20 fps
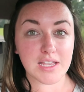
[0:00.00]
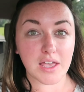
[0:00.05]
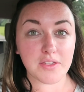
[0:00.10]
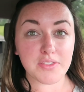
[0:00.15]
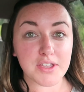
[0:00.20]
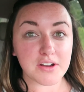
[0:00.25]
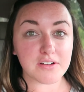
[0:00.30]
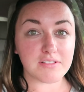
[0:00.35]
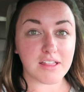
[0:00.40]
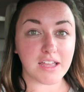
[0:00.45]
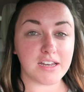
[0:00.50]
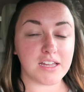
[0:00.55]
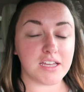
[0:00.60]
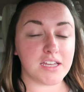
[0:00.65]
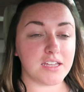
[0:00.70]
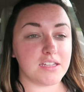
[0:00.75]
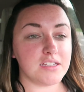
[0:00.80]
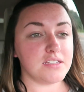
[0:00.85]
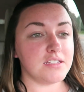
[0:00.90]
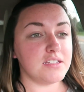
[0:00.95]
South
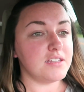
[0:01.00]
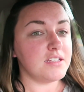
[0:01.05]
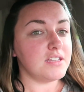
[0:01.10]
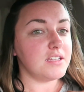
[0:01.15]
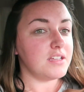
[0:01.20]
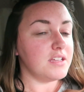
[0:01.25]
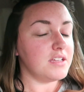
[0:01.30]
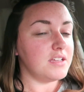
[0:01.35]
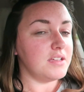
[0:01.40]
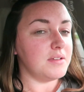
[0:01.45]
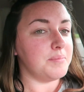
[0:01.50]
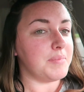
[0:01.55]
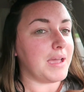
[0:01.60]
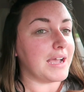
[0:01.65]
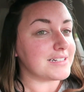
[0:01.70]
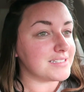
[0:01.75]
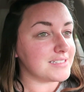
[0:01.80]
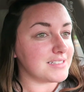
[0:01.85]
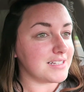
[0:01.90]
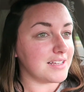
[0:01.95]
Carolina,
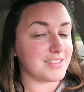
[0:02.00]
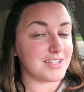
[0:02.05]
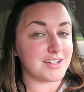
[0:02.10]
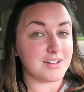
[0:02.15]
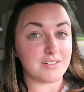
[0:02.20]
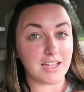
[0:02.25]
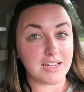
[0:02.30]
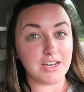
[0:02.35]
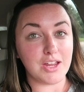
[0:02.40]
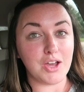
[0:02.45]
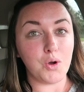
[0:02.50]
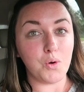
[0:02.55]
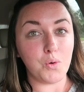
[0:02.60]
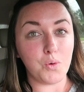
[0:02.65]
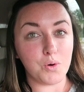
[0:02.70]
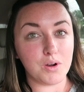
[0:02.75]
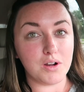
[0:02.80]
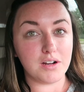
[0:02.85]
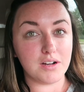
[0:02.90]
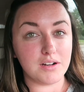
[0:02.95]
back to South Carolina
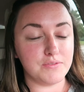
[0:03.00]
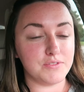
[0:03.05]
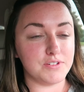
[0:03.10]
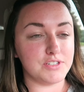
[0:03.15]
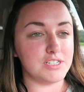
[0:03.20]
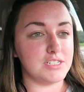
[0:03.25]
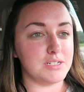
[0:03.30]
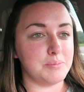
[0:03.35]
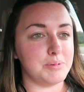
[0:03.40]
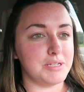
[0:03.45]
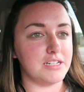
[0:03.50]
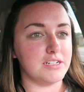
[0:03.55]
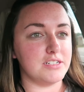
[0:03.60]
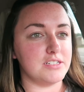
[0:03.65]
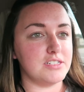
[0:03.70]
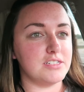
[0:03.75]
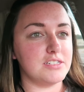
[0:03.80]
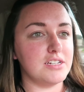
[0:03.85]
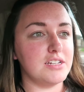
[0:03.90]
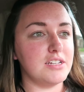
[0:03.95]
or Virginia
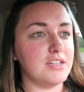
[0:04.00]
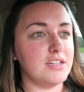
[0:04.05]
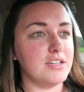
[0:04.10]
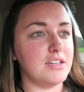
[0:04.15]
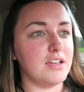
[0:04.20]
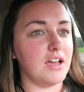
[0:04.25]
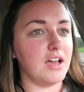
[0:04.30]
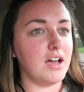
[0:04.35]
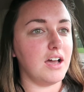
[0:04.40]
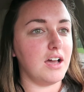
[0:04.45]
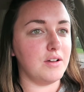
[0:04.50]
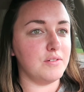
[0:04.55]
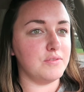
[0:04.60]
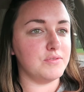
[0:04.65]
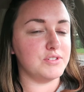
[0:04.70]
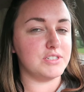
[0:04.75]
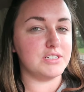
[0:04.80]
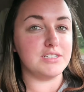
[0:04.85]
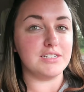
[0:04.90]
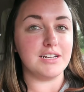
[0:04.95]
Beach, uh,
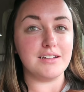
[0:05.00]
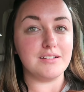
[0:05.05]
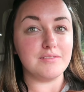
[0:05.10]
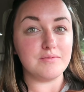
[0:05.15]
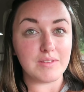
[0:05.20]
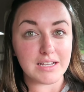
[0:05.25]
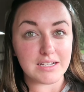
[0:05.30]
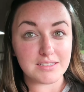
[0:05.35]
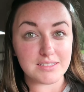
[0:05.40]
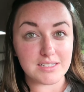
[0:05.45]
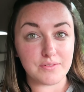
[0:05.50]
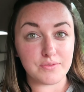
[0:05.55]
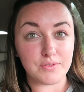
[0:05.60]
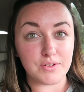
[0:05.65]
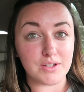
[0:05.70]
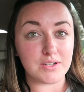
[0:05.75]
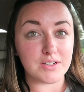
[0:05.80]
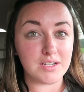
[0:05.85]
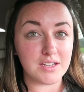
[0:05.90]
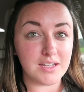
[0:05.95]
Virginia, like
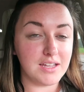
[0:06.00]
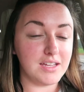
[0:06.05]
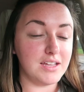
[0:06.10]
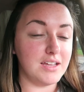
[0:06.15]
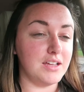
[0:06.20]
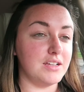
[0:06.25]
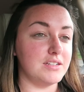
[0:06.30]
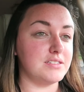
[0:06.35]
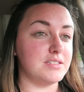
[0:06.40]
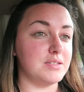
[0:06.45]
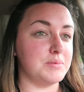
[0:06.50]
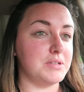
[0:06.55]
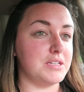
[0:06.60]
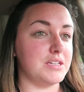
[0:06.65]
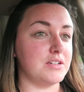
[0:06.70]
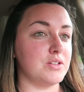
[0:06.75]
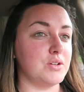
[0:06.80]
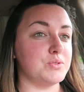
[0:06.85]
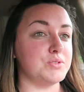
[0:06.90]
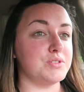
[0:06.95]
Suffolk, to
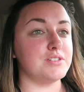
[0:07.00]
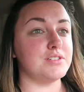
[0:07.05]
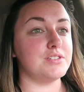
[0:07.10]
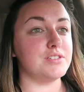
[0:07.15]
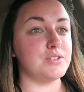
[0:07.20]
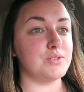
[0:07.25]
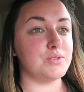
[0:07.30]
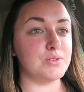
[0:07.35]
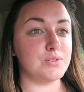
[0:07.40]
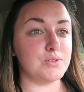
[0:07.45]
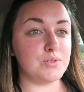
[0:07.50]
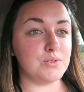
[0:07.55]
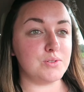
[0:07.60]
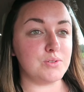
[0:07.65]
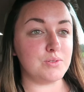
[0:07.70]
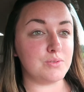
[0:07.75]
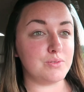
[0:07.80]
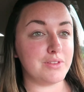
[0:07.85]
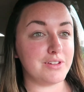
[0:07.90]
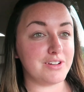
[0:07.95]
be closer
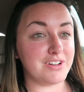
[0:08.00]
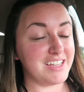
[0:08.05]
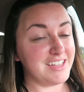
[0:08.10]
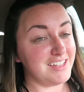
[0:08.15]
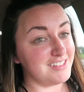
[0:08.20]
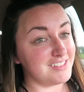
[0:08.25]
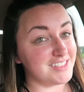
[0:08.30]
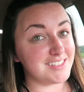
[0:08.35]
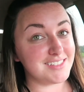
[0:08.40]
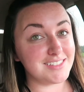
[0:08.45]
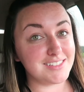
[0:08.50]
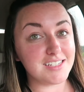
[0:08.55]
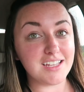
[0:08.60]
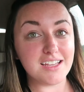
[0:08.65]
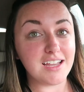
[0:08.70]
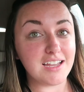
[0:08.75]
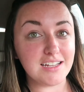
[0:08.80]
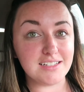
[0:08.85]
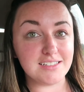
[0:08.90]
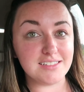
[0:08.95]
to their kids, to
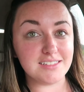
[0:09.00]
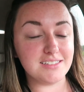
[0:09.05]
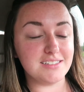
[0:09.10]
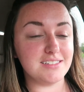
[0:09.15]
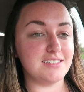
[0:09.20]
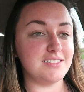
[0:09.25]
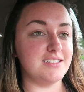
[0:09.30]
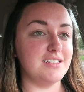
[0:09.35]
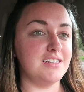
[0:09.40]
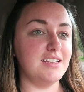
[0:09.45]
us.